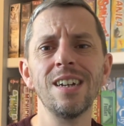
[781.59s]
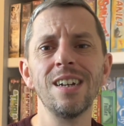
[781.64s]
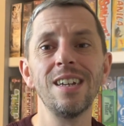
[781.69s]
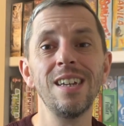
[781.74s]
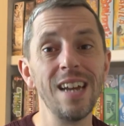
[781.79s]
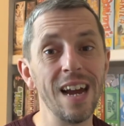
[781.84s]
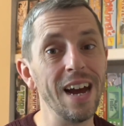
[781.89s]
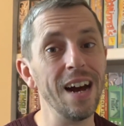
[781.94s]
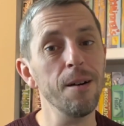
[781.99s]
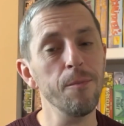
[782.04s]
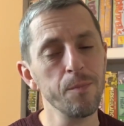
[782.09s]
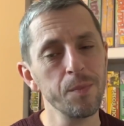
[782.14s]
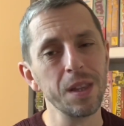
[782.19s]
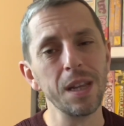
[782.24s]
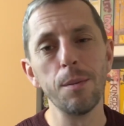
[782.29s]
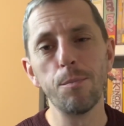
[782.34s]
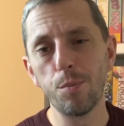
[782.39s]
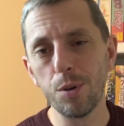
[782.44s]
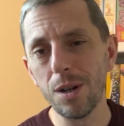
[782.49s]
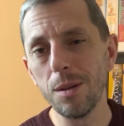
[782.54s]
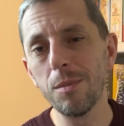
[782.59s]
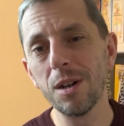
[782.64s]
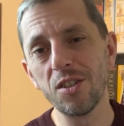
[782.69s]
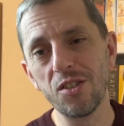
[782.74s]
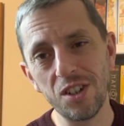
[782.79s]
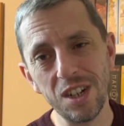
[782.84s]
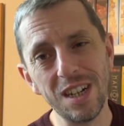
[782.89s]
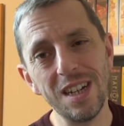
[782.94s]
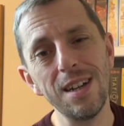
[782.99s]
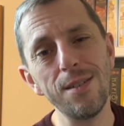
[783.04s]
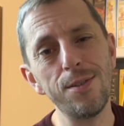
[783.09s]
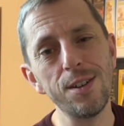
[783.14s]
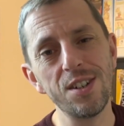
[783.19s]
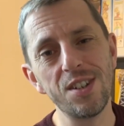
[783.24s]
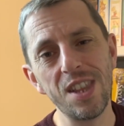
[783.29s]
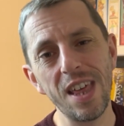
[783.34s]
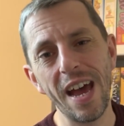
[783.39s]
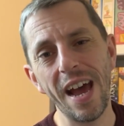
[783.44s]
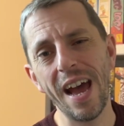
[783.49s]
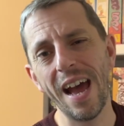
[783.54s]
Yeah, it pretty much delivers
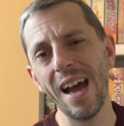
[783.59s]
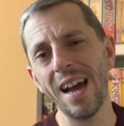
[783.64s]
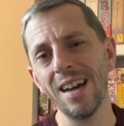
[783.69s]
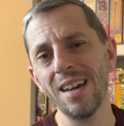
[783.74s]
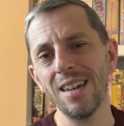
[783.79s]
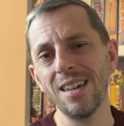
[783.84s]
there.